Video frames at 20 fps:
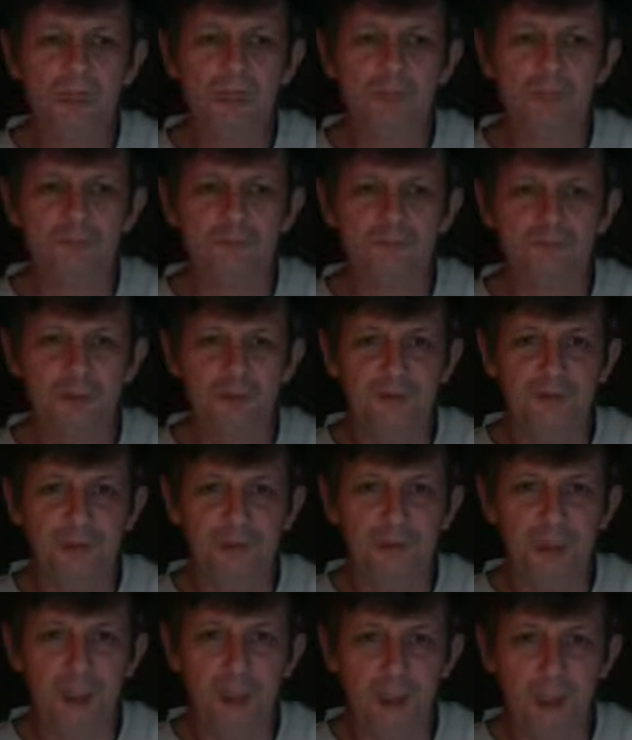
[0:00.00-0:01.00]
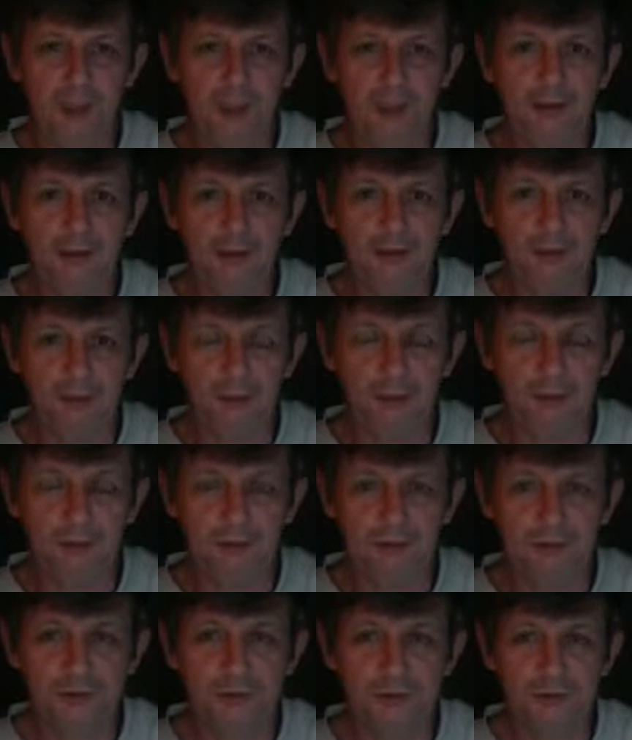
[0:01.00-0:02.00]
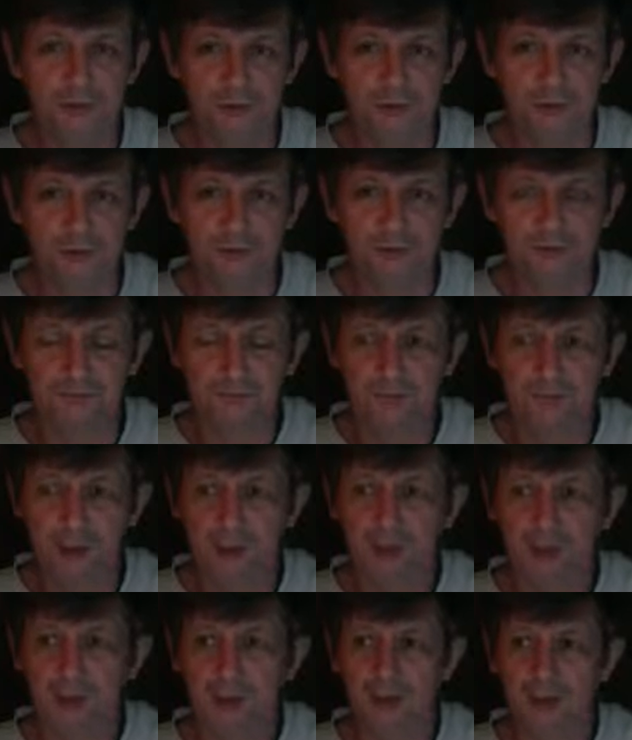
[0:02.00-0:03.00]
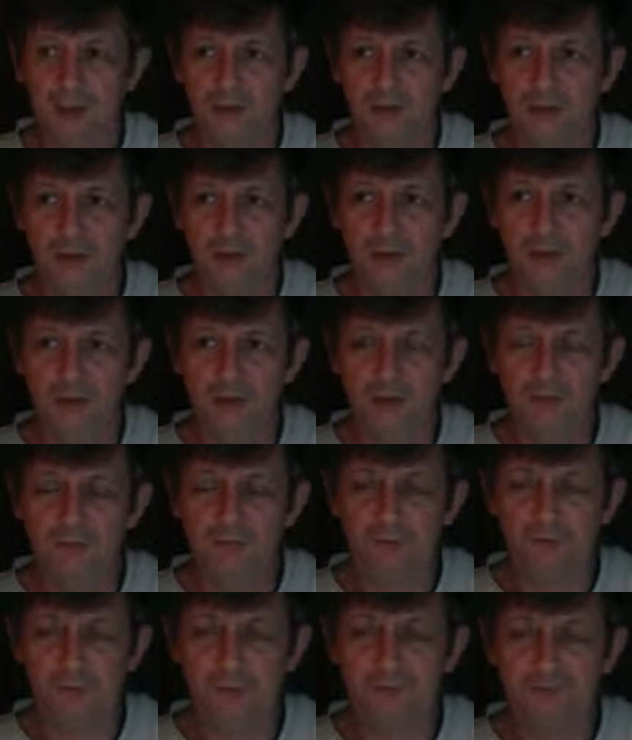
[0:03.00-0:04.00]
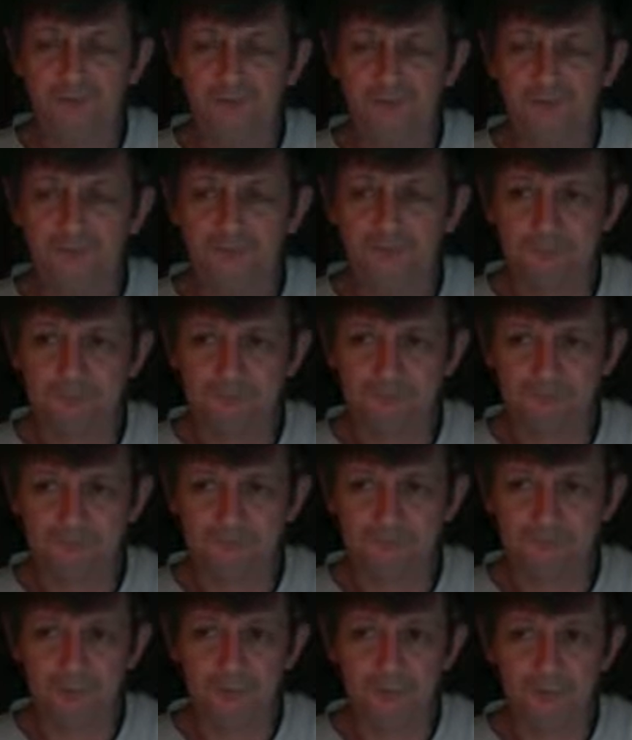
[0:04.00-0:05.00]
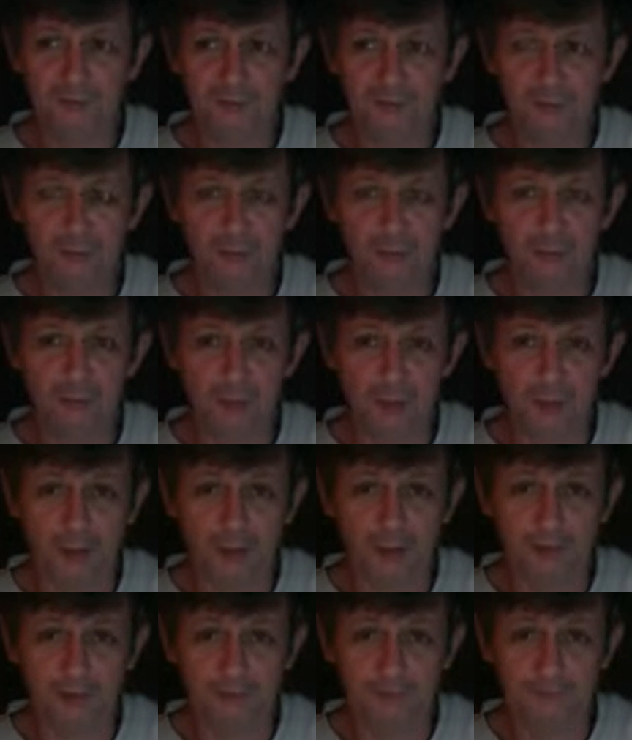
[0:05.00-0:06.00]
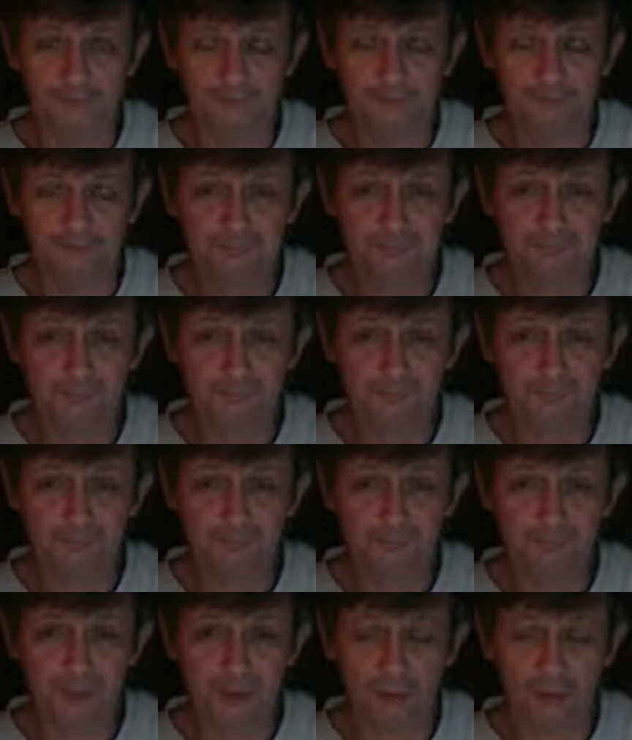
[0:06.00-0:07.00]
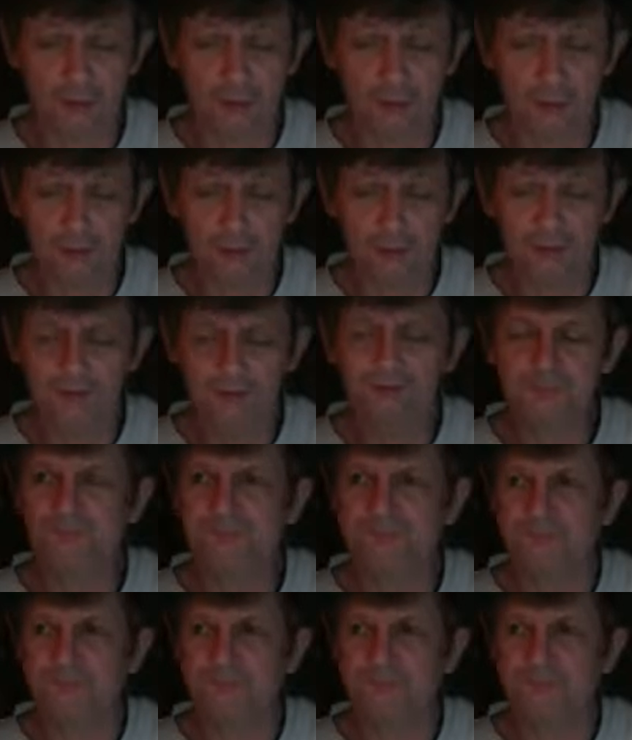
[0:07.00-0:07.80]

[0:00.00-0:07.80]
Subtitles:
It's a very high quality juice. It's made from pharmaceutical grade ingredients,